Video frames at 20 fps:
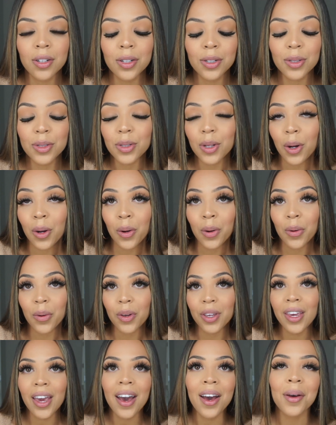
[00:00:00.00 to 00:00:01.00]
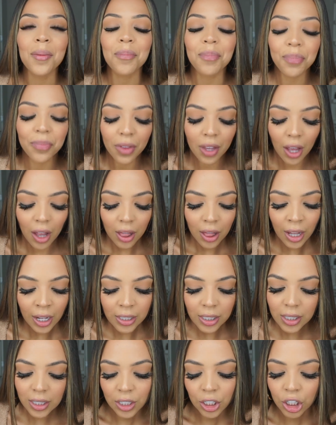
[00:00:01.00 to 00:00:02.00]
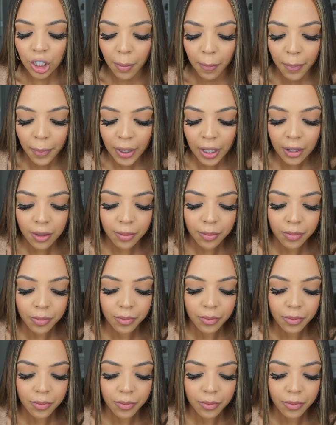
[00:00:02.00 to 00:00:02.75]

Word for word: so yeah let's jump in.